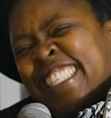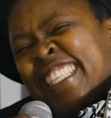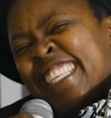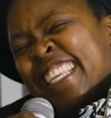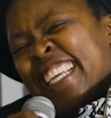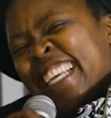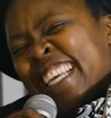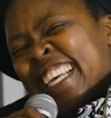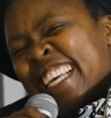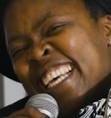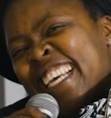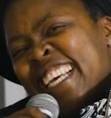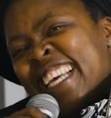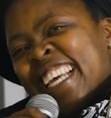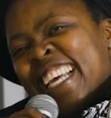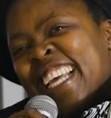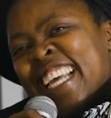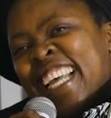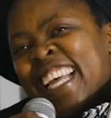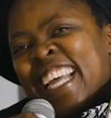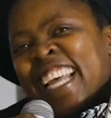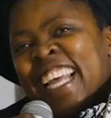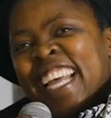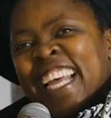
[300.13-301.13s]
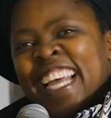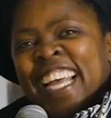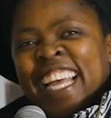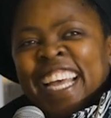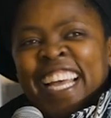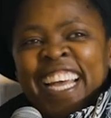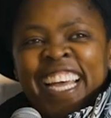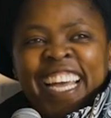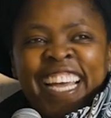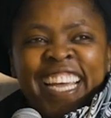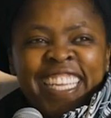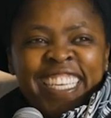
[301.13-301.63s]
here.
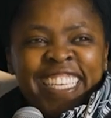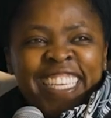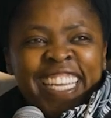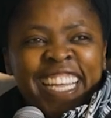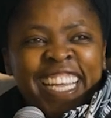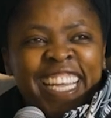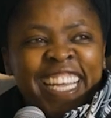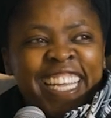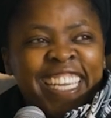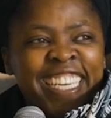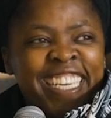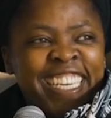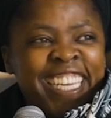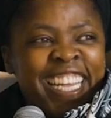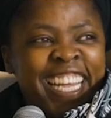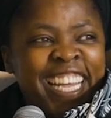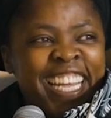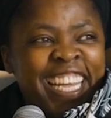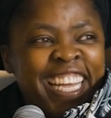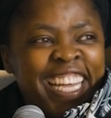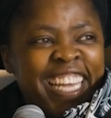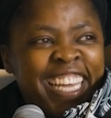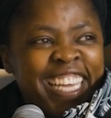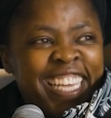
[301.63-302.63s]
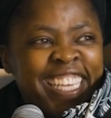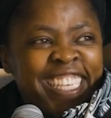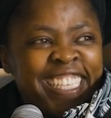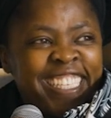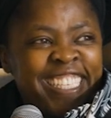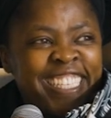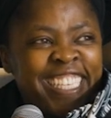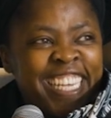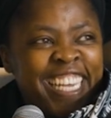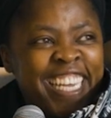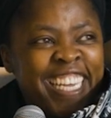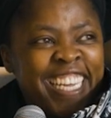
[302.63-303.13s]
And then
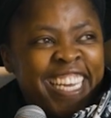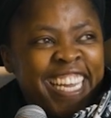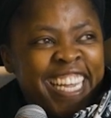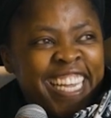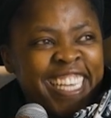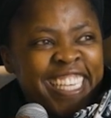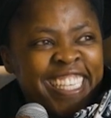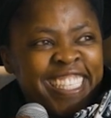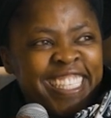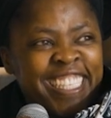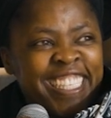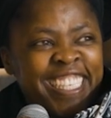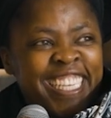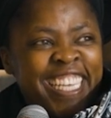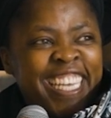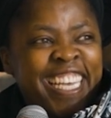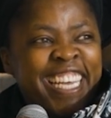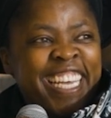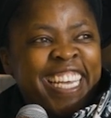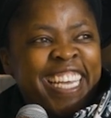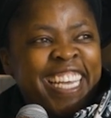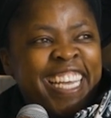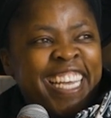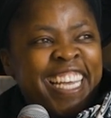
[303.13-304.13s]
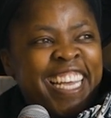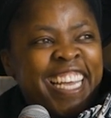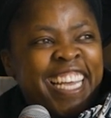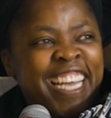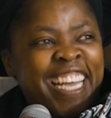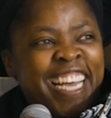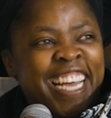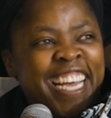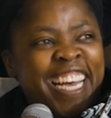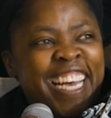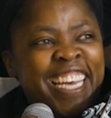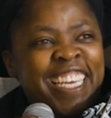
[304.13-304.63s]
Tara is here.
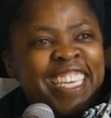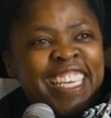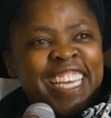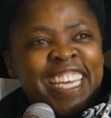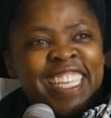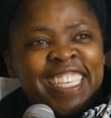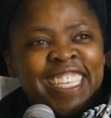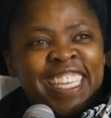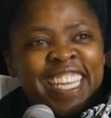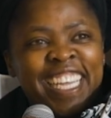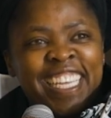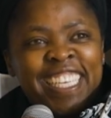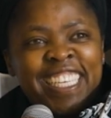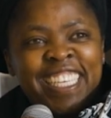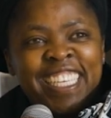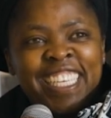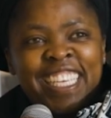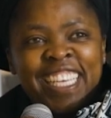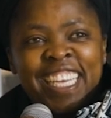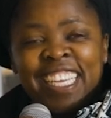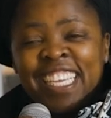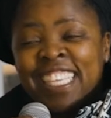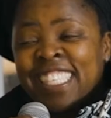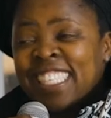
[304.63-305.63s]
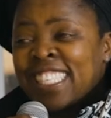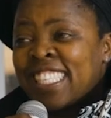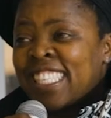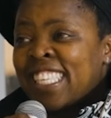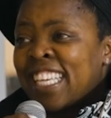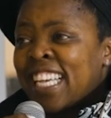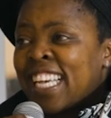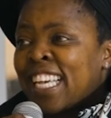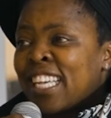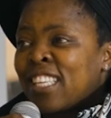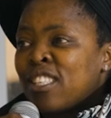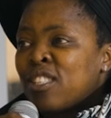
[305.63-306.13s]
Ayanda is
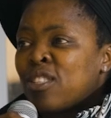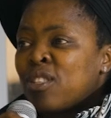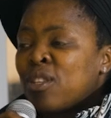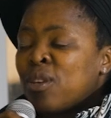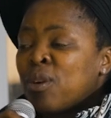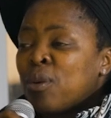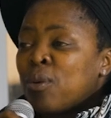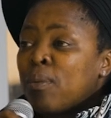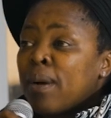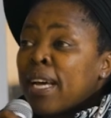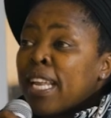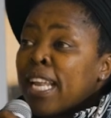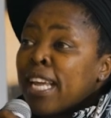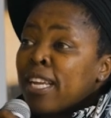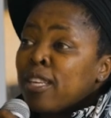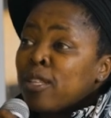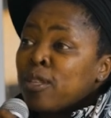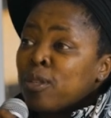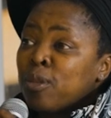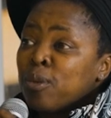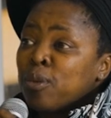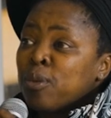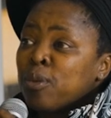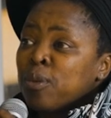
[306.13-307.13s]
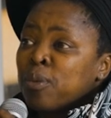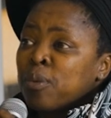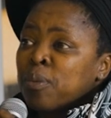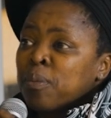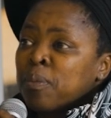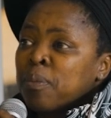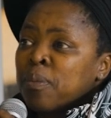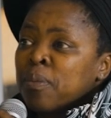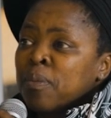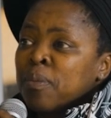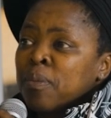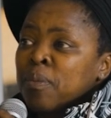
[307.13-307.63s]
here. So what I do,
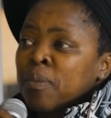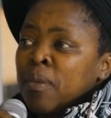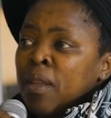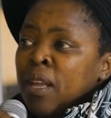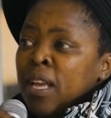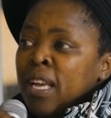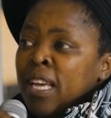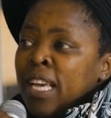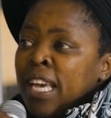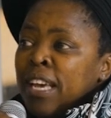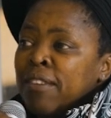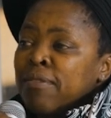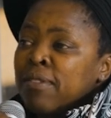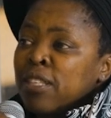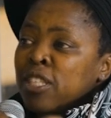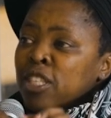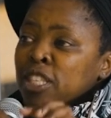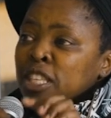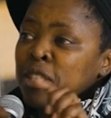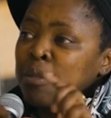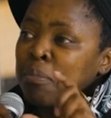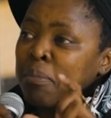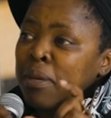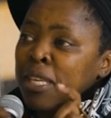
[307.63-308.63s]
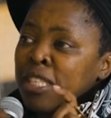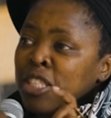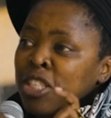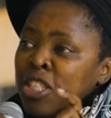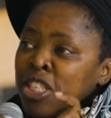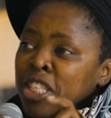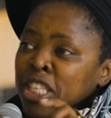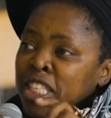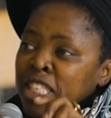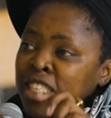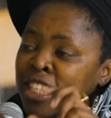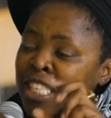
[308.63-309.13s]
Gavin just
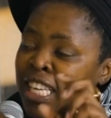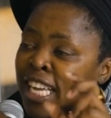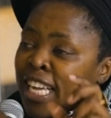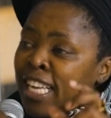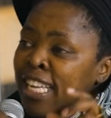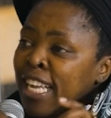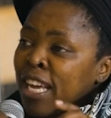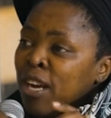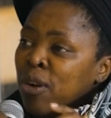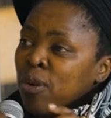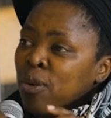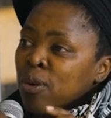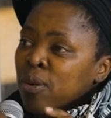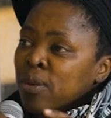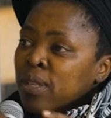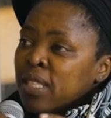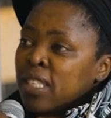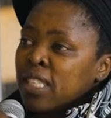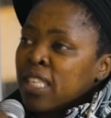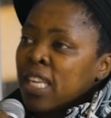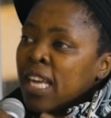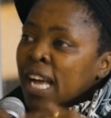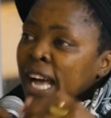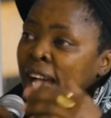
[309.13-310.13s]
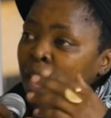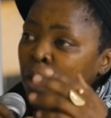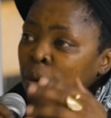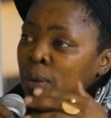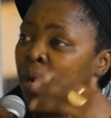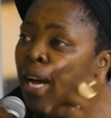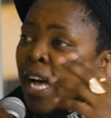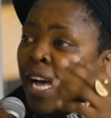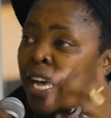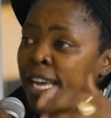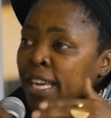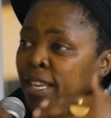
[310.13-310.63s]
mentioned earlier on
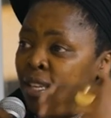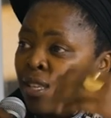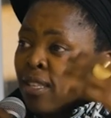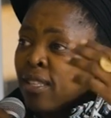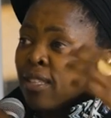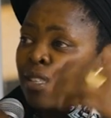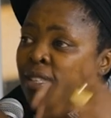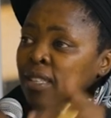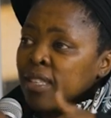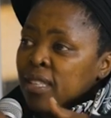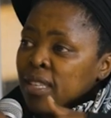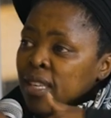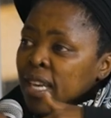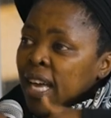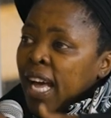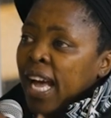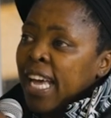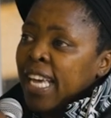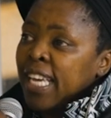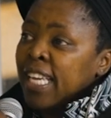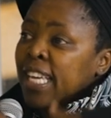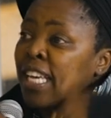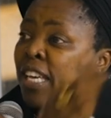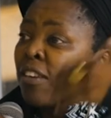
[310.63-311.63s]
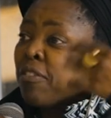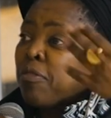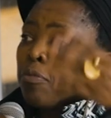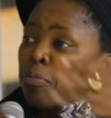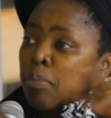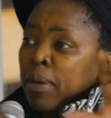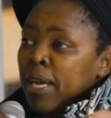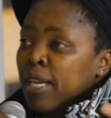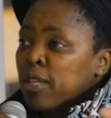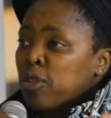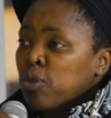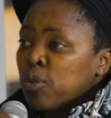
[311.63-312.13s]
how I give
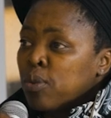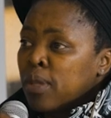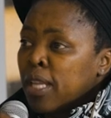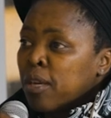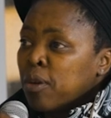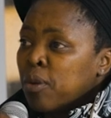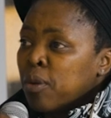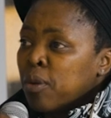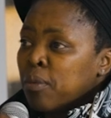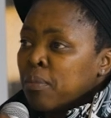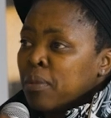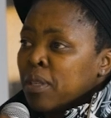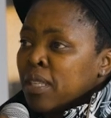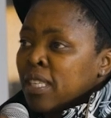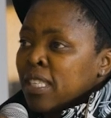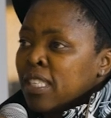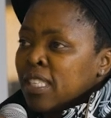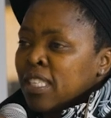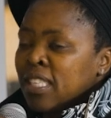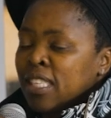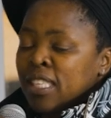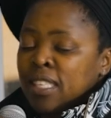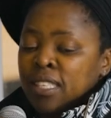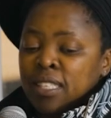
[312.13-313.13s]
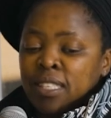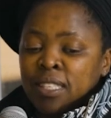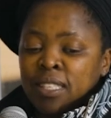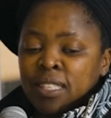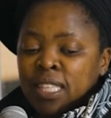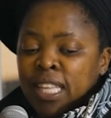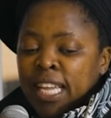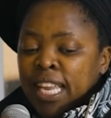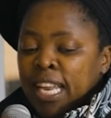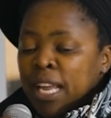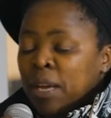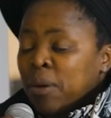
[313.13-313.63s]
back to the community
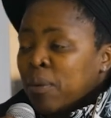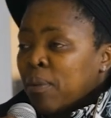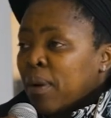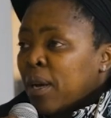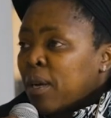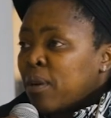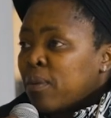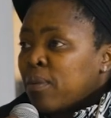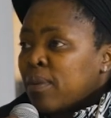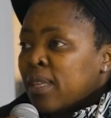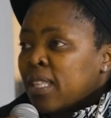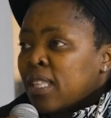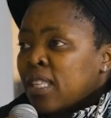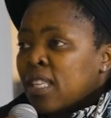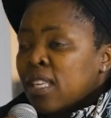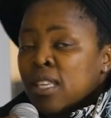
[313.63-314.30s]
that I work with.